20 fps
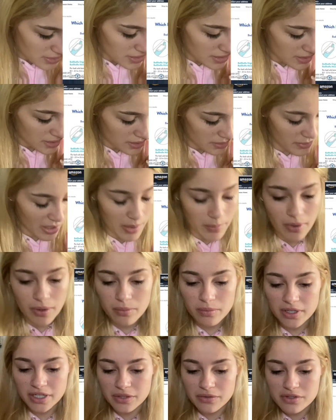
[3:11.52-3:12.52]
I want
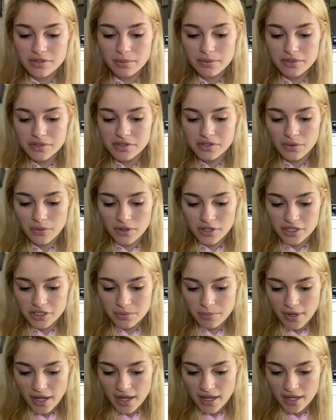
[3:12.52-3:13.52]
reusable storage
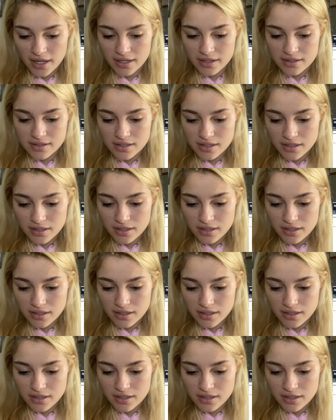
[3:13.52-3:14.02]
bags.